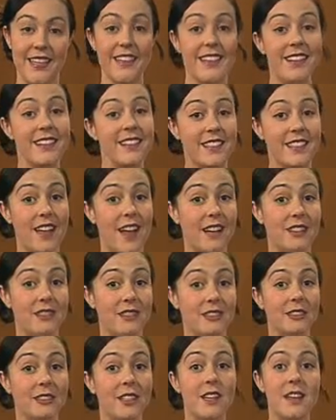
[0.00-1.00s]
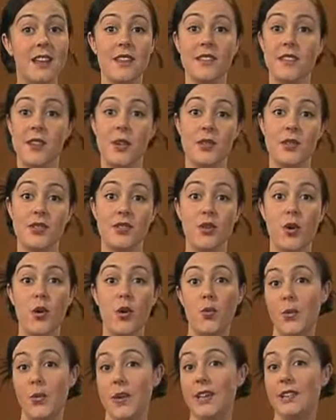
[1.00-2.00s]
In a cycle, there is
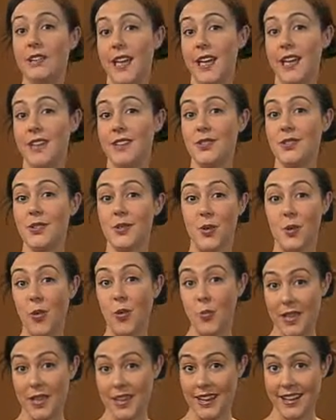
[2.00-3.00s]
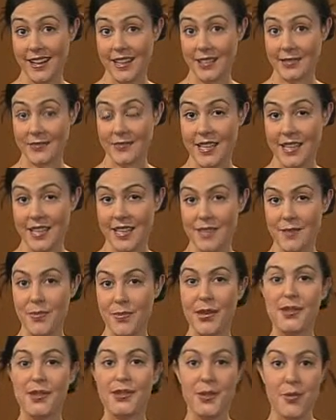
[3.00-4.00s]
no real end or beginning
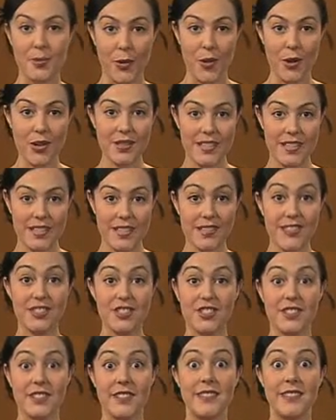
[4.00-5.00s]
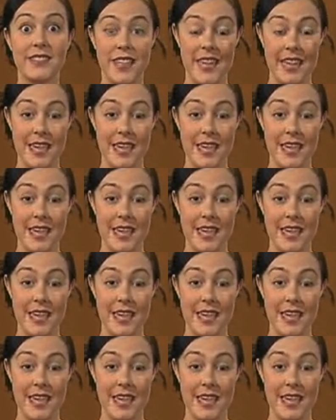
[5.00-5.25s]
because the process just